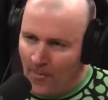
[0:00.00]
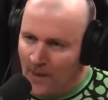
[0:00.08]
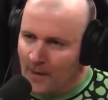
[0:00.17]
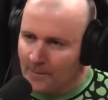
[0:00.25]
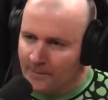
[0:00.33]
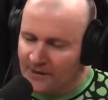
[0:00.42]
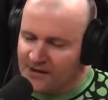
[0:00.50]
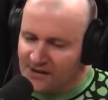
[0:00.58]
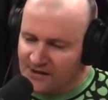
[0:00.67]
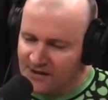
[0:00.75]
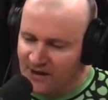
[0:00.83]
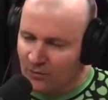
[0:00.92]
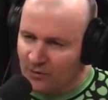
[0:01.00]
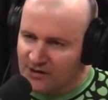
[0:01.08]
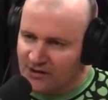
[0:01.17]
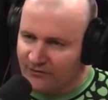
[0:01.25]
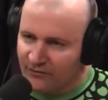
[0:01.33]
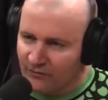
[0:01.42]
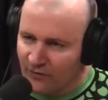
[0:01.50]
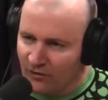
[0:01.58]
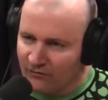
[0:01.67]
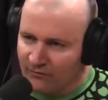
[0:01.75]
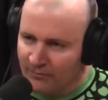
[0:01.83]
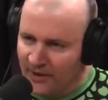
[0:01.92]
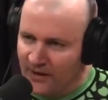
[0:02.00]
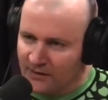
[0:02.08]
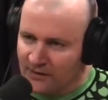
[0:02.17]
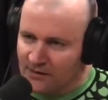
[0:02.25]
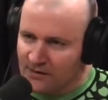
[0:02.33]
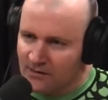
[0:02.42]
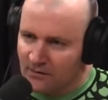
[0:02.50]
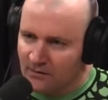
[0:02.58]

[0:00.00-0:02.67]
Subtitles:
Yeah. There's a sequence of pins